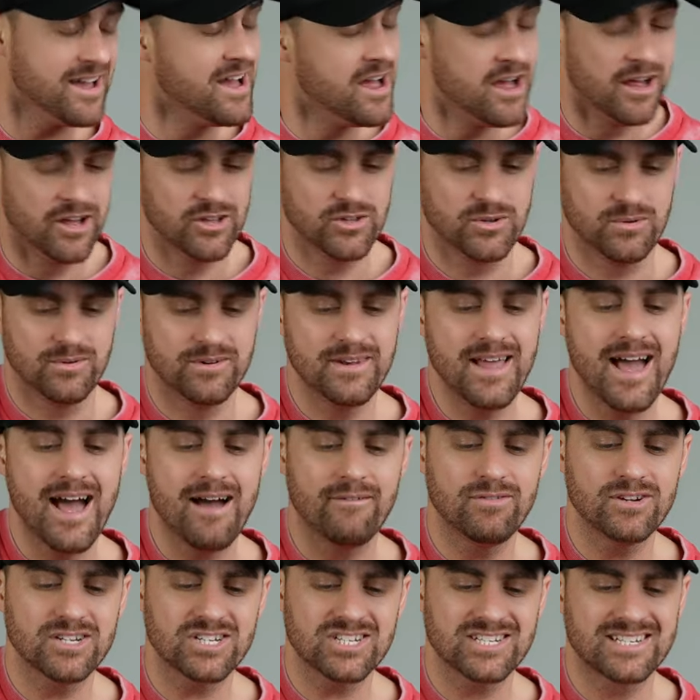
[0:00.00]
You
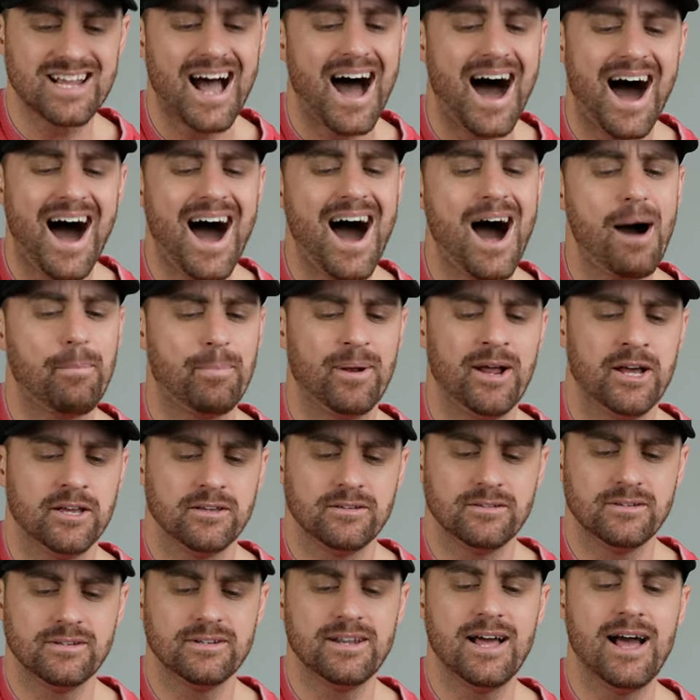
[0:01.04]
never stop.
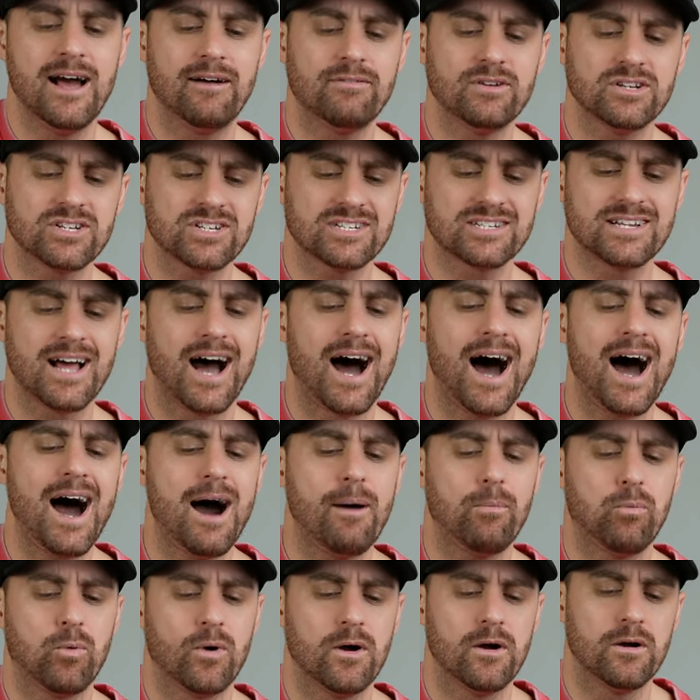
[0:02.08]
You never
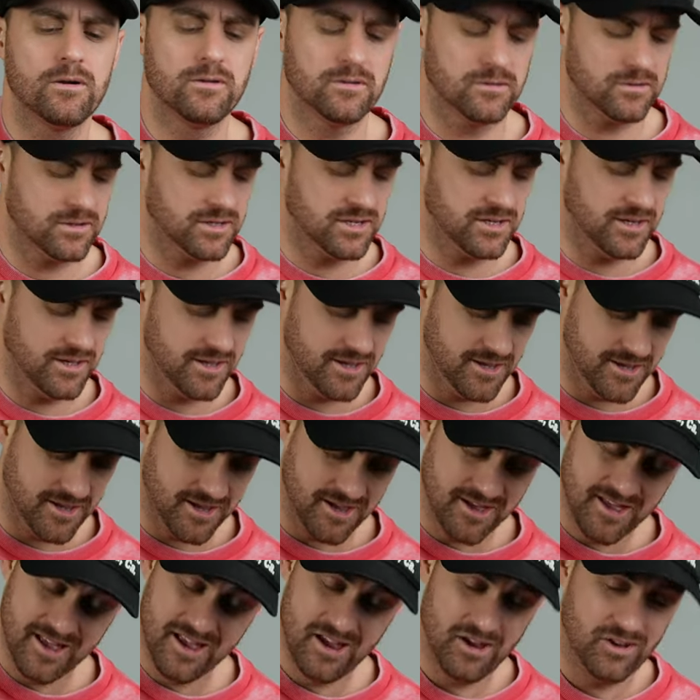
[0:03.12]
stop working.
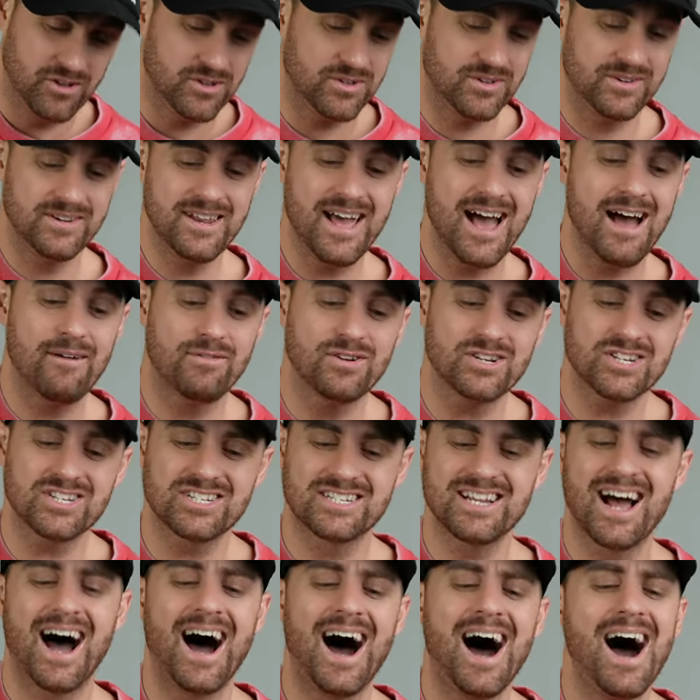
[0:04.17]
You never
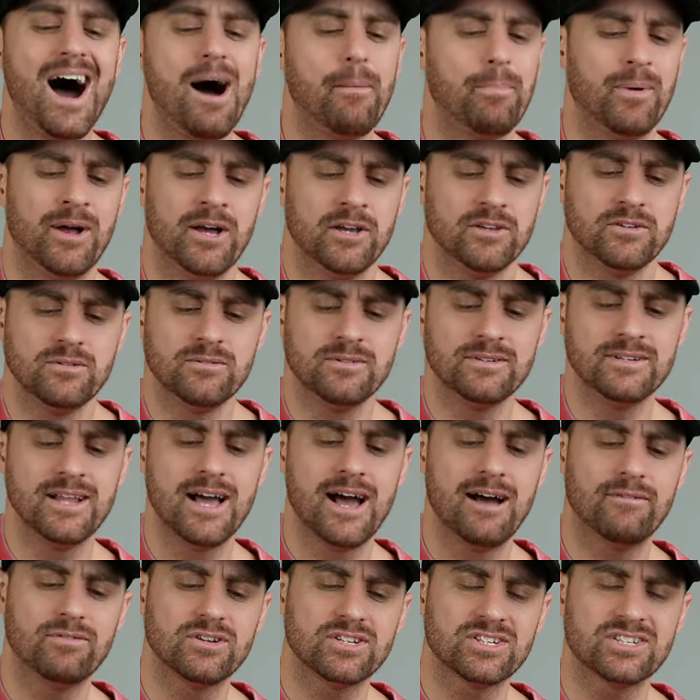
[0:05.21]
stop. You
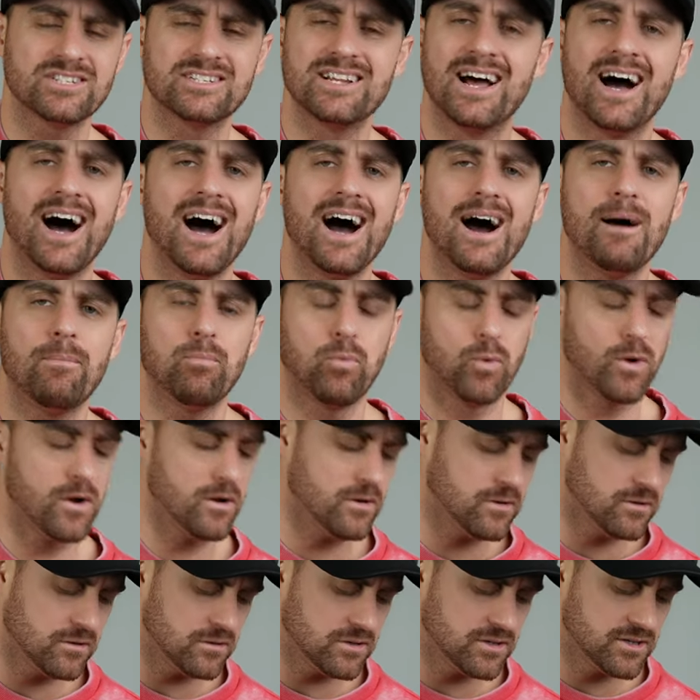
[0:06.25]
never stop
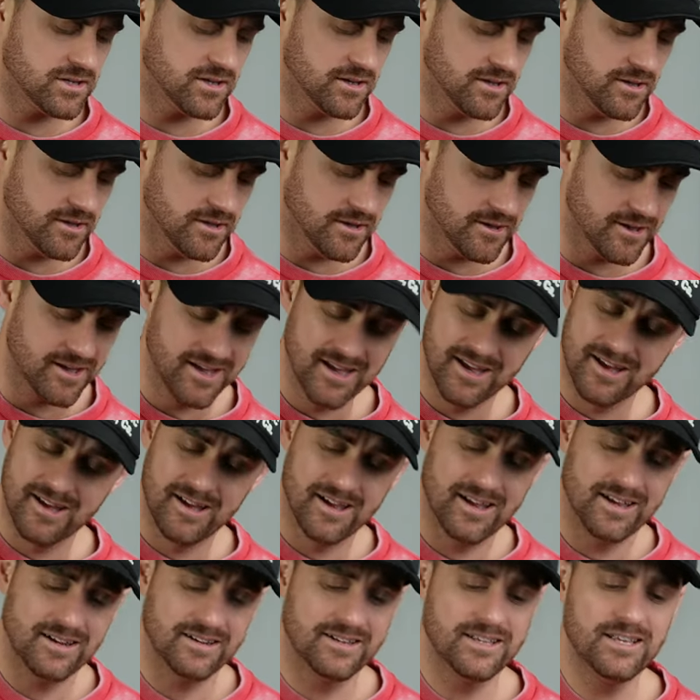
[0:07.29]
working.
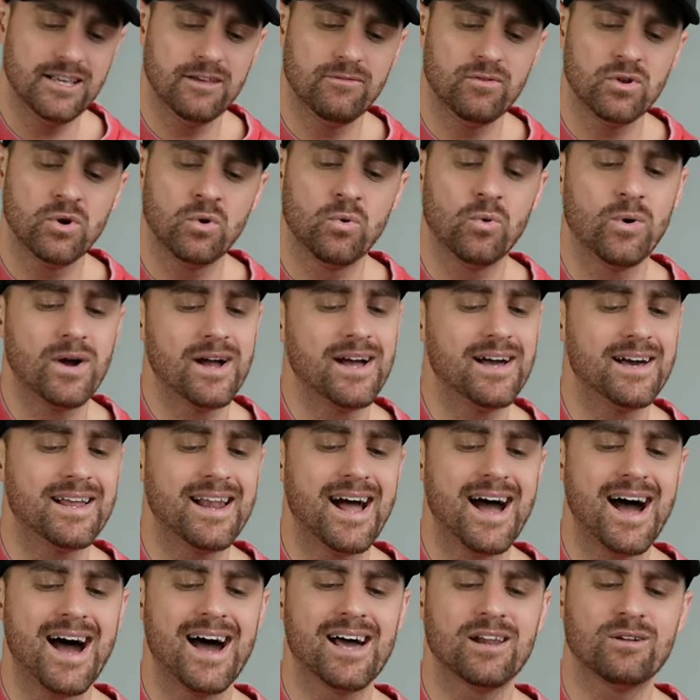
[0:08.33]
Even when
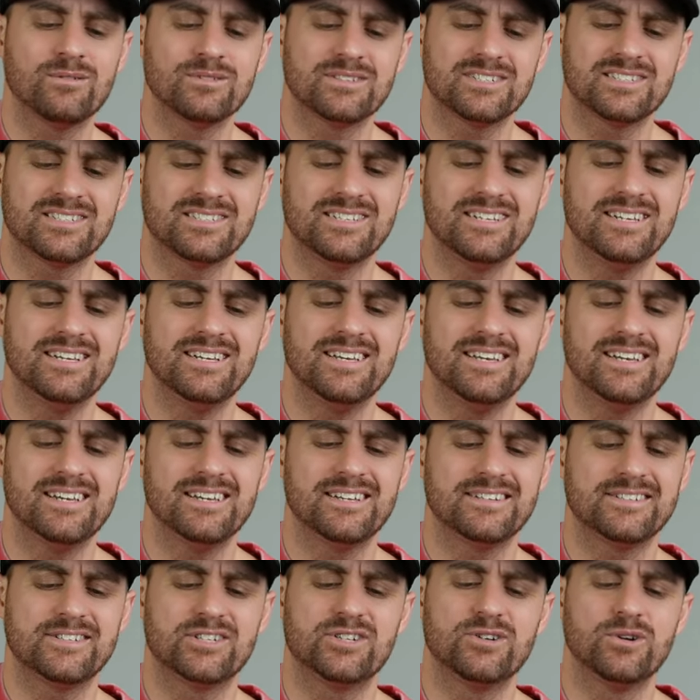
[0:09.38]
I don't see
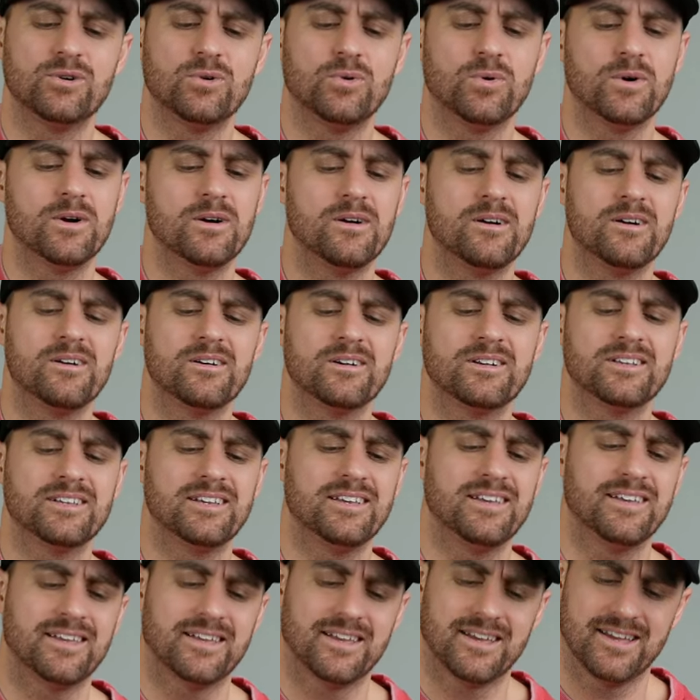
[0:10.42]
it, you're
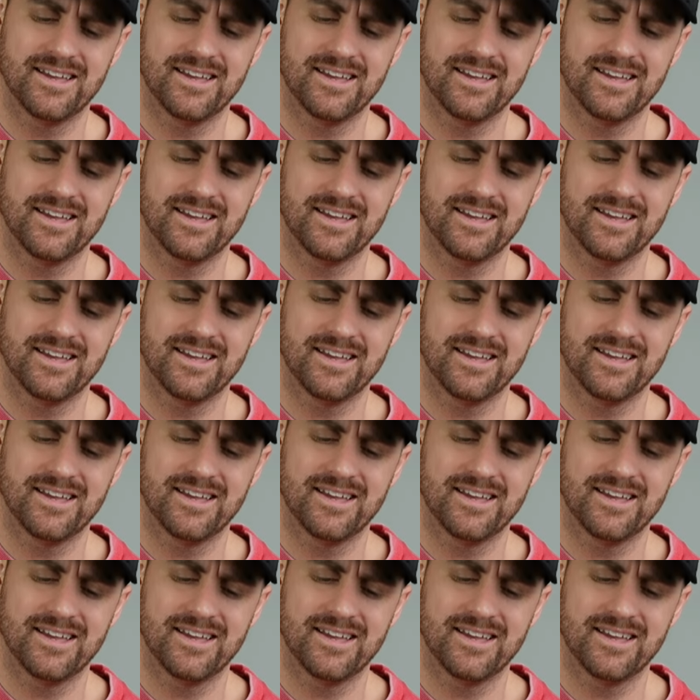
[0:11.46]
working.